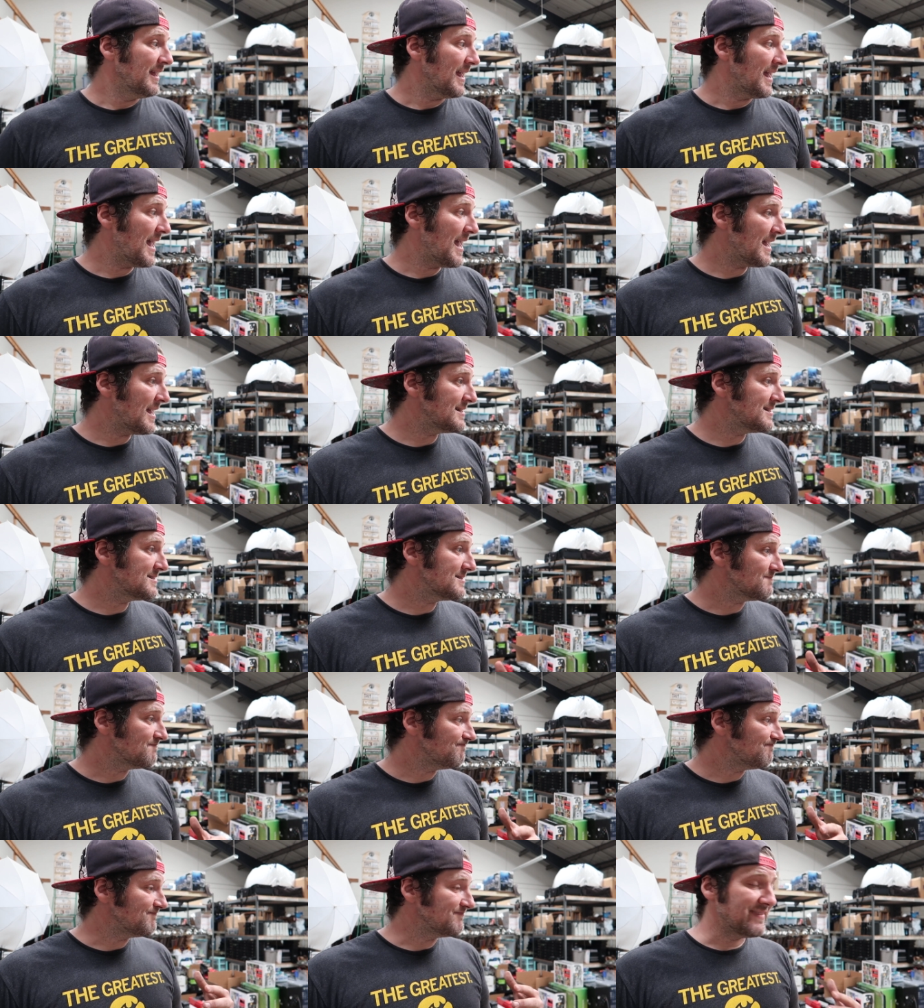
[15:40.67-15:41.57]
and
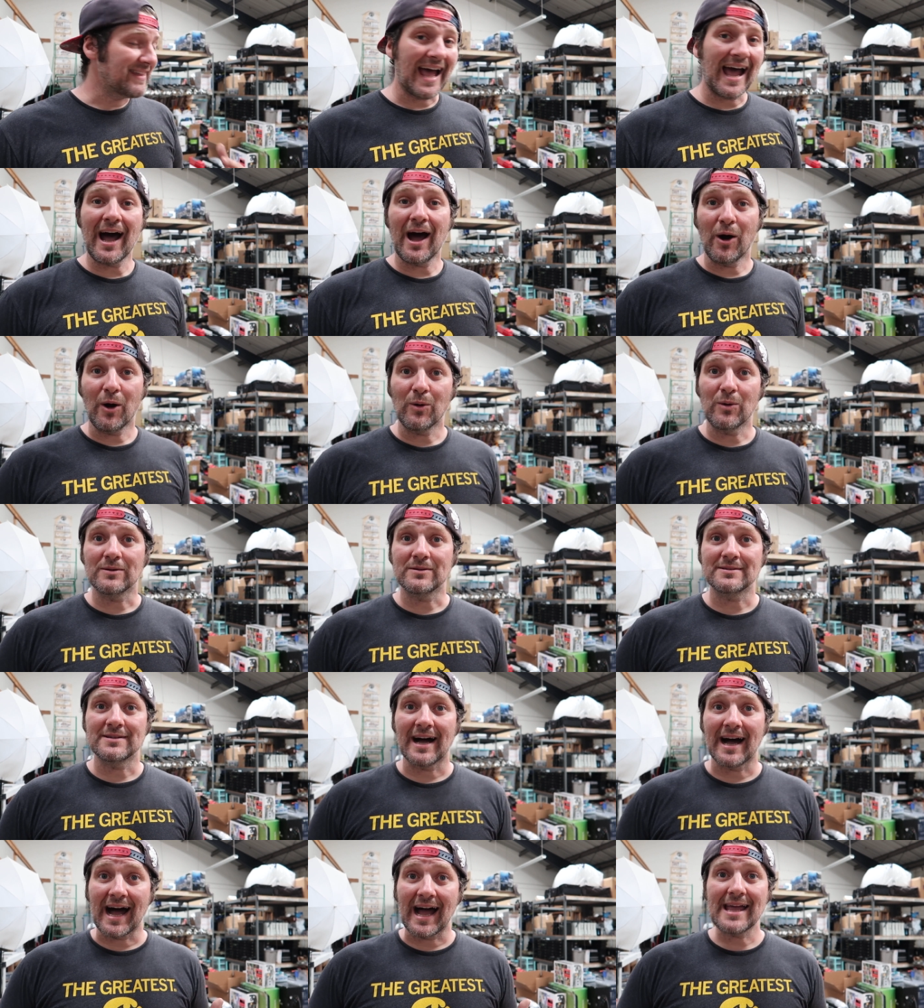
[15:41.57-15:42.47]
now
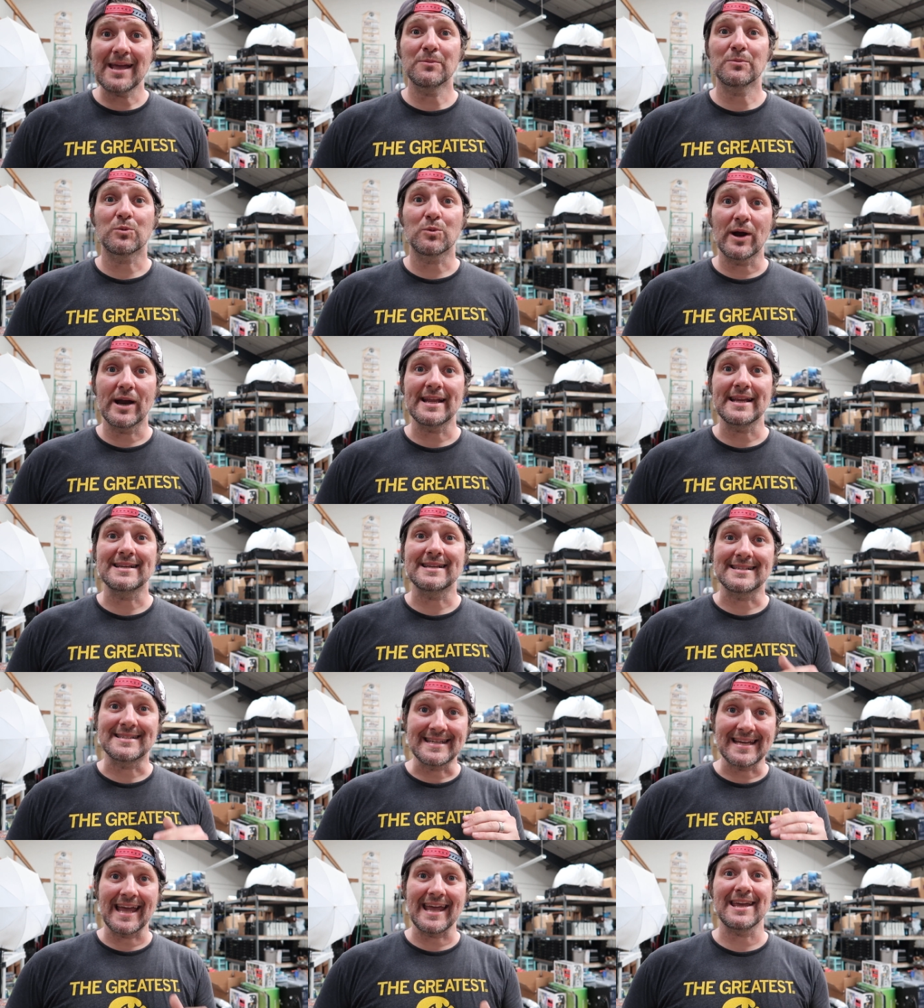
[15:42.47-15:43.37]
I am ready to
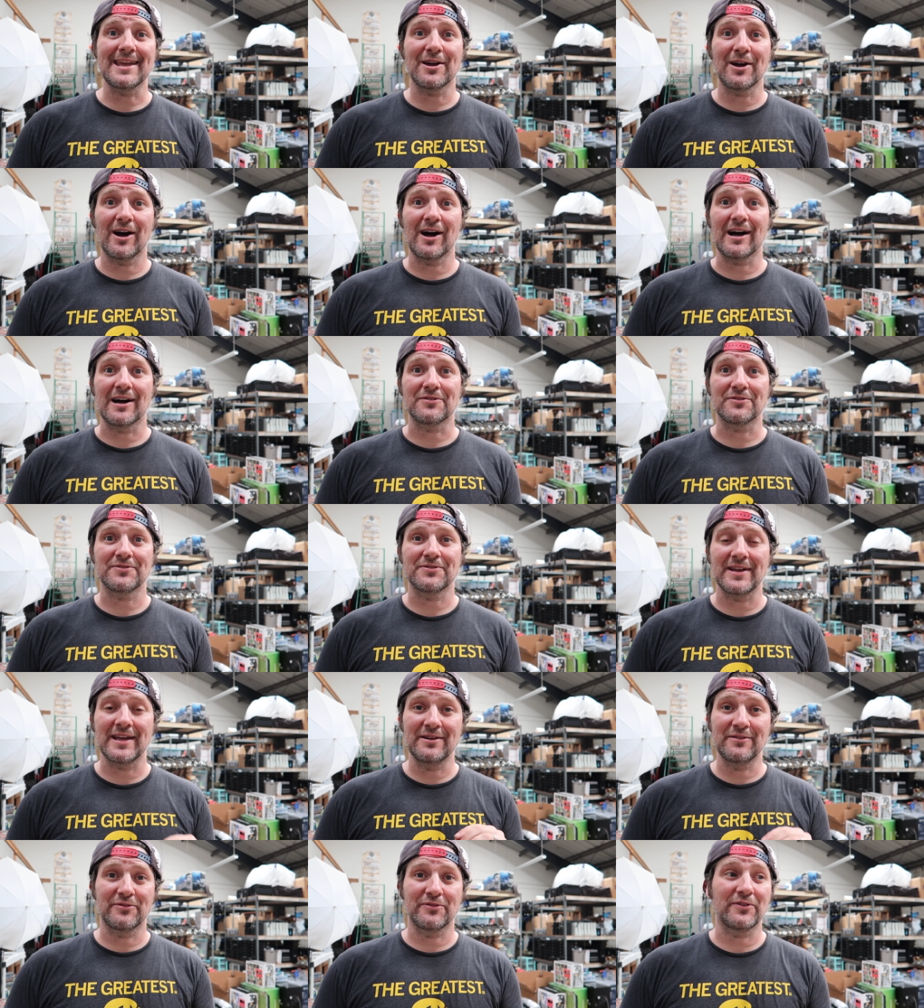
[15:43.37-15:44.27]
take off
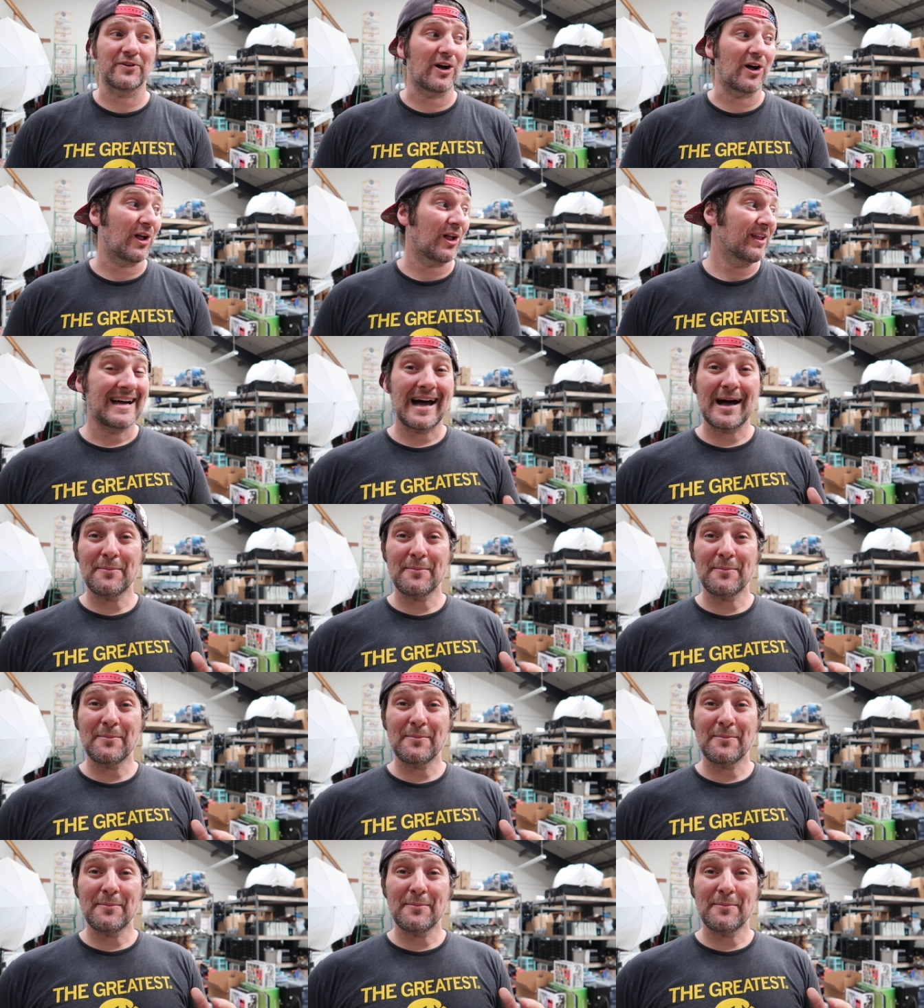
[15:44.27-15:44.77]
in fall.